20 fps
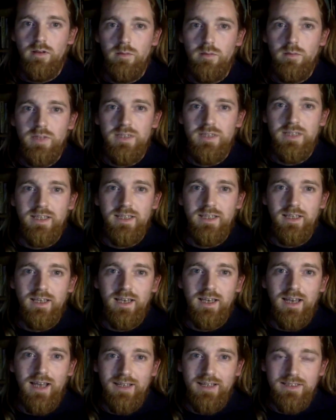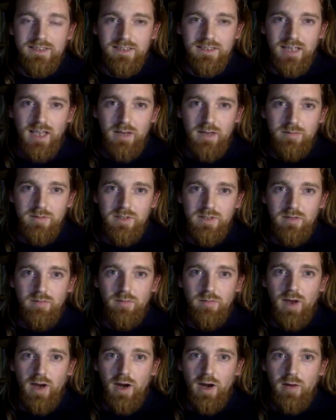particular landscapes and
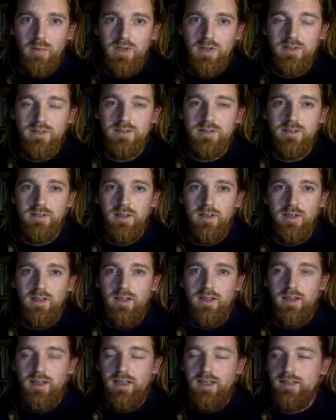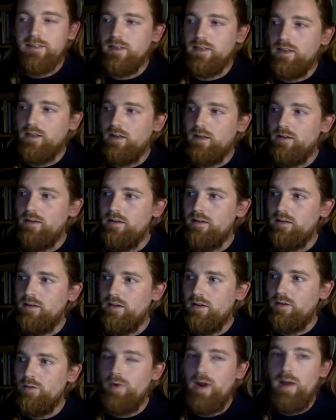environments is a,
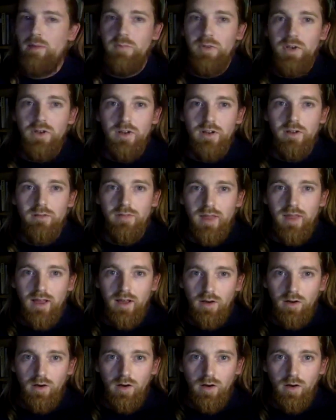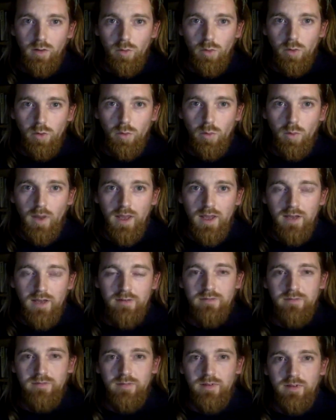a remnant of that older way of
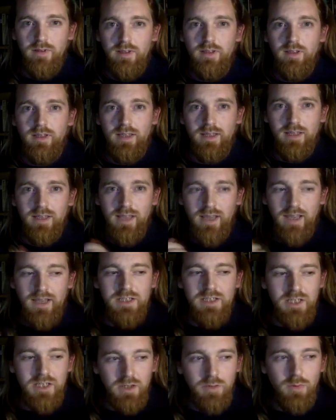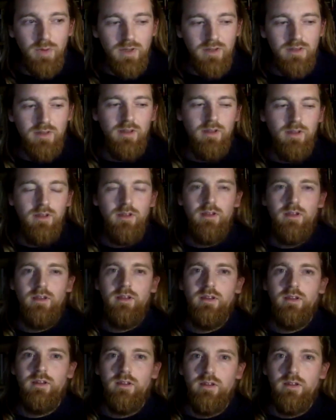engaging with
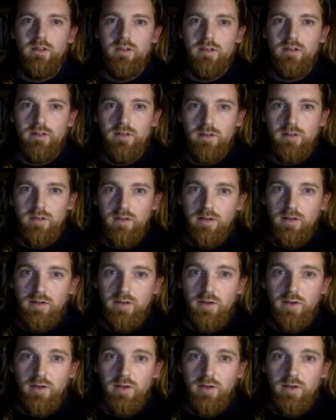the you